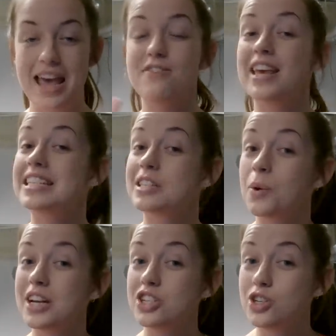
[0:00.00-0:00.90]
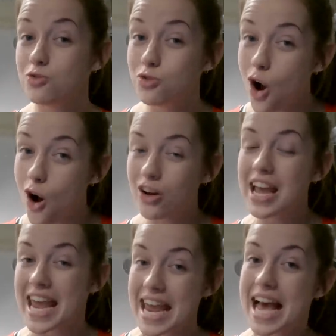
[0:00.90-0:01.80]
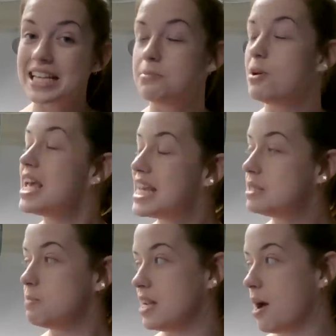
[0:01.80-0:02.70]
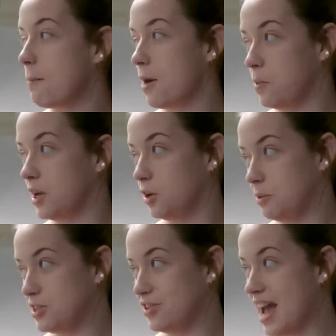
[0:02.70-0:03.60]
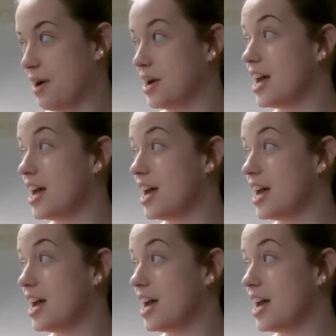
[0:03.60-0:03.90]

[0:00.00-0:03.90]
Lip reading: If he gets the question wrong, he has to put his speed up by 1 kilometre an hour.